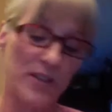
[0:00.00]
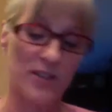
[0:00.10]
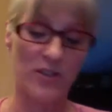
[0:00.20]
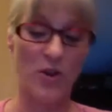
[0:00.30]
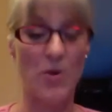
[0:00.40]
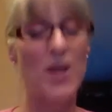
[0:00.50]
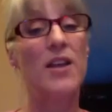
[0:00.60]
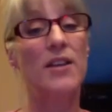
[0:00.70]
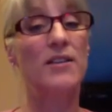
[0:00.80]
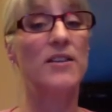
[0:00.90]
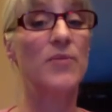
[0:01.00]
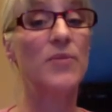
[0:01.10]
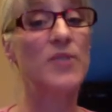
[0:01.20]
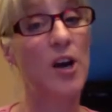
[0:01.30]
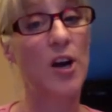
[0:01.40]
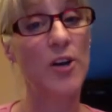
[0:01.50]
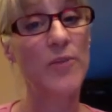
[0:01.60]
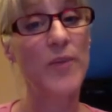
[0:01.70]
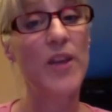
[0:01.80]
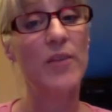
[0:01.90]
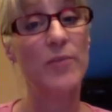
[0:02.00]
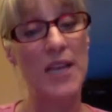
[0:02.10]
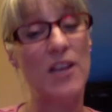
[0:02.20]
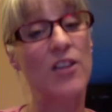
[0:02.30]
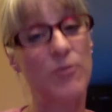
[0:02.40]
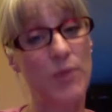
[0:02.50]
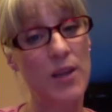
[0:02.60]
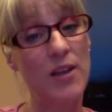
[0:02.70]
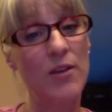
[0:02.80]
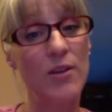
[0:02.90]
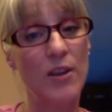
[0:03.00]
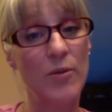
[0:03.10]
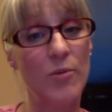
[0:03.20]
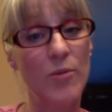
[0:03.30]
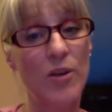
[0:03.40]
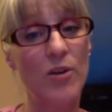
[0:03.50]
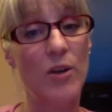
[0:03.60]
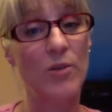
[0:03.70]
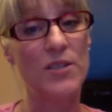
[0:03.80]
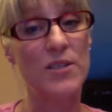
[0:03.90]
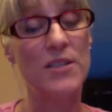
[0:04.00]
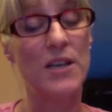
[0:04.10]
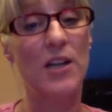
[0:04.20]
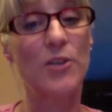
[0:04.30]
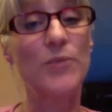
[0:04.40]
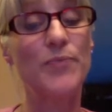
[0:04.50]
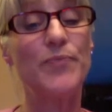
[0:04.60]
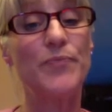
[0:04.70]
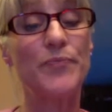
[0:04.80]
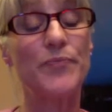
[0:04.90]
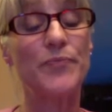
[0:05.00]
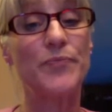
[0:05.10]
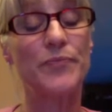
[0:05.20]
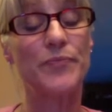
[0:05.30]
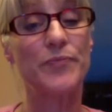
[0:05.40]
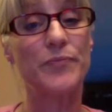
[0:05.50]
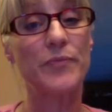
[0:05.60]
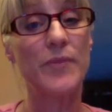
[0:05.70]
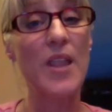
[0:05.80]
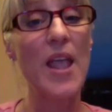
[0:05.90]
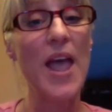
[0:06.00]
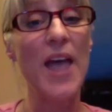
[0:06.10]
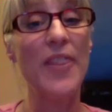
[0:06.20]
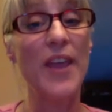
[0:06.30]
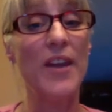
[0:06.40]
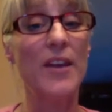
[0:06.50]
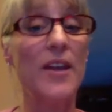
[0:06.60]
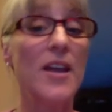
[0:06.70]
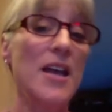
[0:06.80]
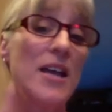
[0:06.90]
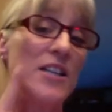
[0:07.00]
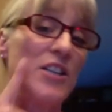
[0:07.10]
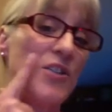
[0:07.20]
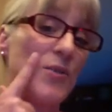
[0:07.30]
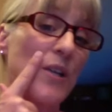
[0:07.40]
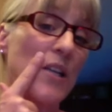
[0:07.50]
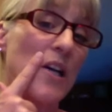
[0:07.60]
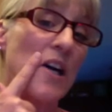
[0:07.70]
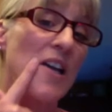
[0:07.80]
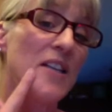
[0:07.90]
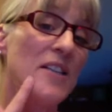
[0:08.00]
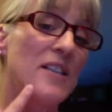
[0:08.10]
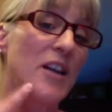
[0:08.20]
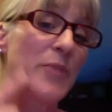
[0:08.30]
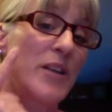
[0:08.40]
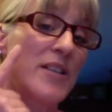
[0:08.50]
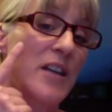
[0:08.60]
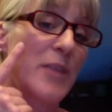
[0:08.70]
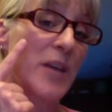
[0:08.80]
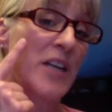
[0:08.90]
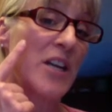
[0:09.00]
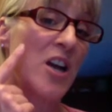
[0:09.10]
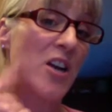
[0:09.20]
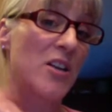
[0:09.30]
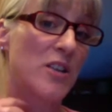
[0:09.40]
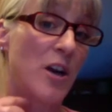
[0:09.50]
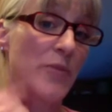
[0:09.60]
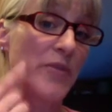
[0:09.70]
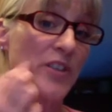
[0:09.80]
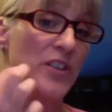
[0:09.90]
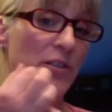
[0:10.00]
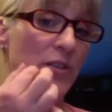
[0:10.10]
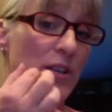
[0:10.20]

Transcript: So the tips are, take 3 that you think would be your closest color, and then do a line side by side, but not on top of each other. Leave